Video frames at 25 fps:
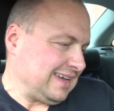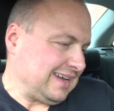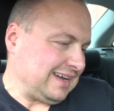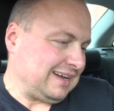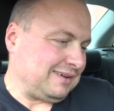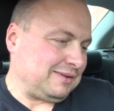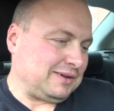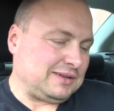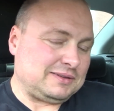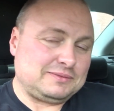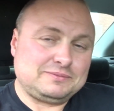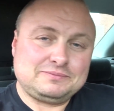
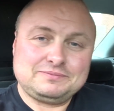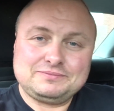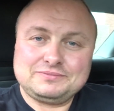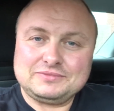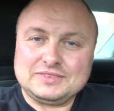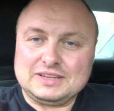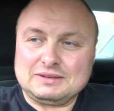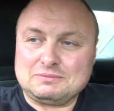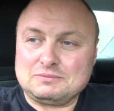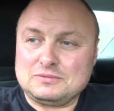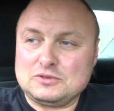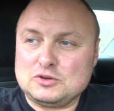Oh well,
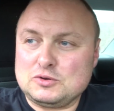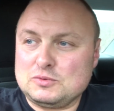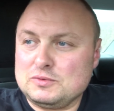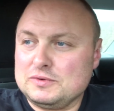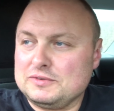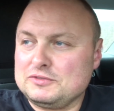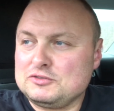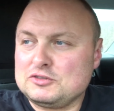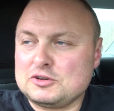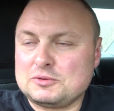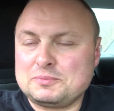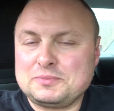I'm done
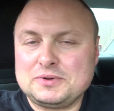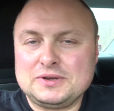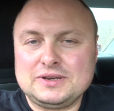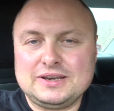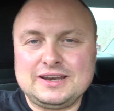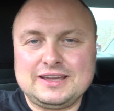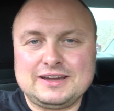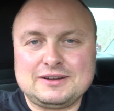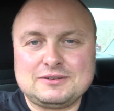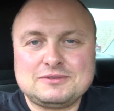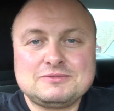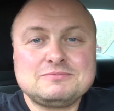with shopping
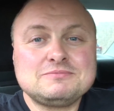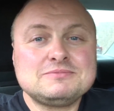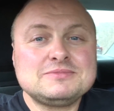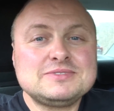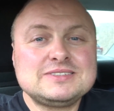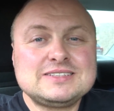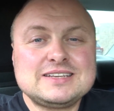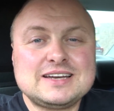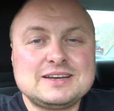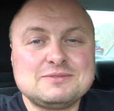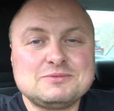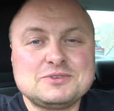now.
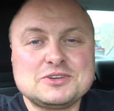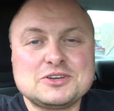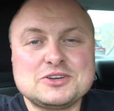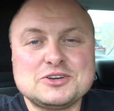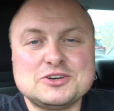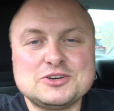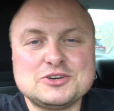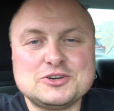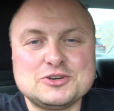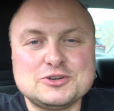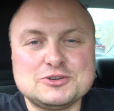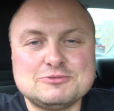Time to
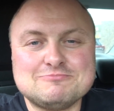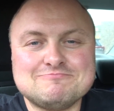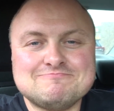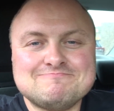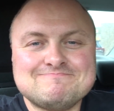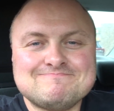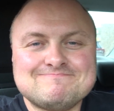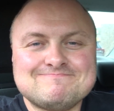go home.